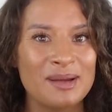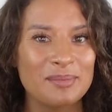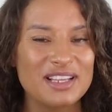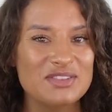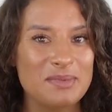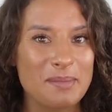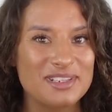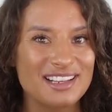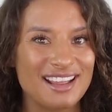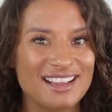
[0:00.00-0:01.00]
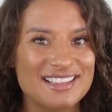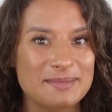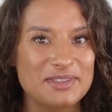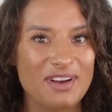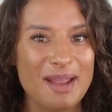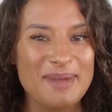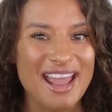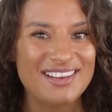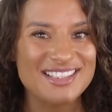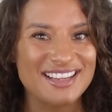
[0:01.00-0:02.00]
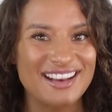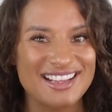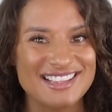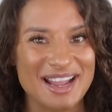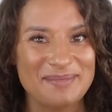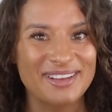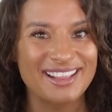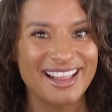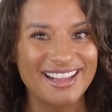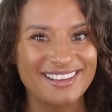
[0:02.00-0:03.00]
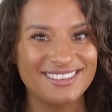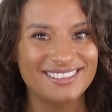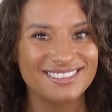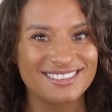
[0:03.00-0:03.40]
Please remember to like and subscribe, and I'll see you next time. Thank you.